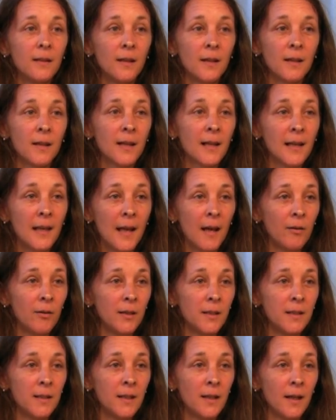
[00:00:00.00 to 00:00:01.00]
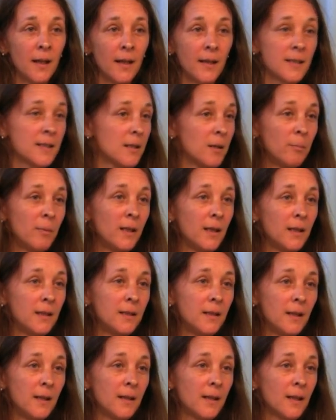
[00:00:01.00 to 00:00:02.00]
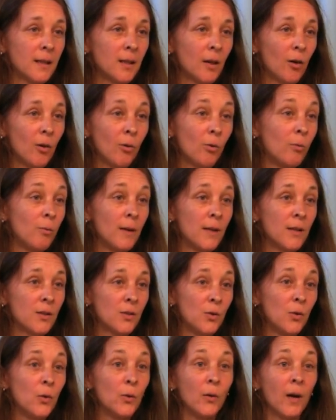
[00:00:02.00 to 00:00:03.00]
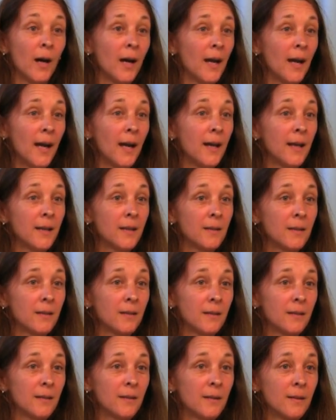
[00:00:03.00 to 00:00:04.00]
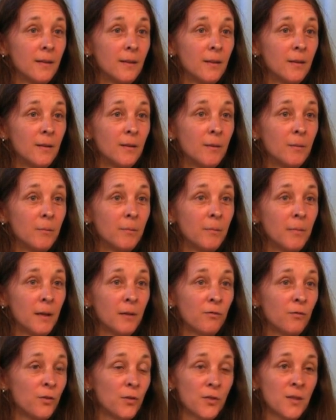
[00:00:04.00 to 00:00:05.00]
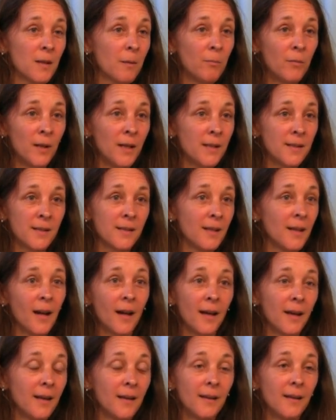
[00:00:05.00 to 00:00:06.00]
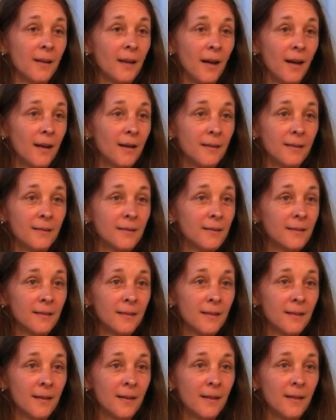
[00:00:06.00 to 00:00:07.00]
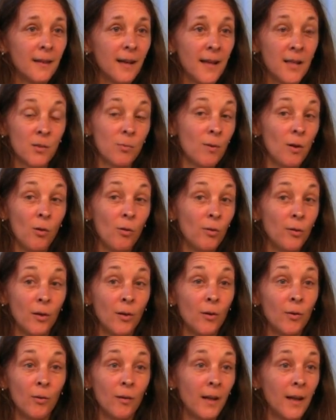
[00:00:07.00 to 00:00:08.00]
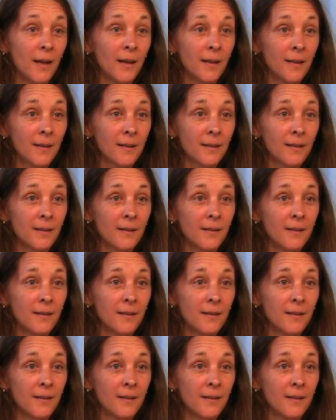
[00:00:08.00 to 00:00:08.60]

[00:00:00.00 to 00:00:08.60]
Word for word: and the clarity and stability that I always knew I had. But for some reason I, yeah, as we all know, like,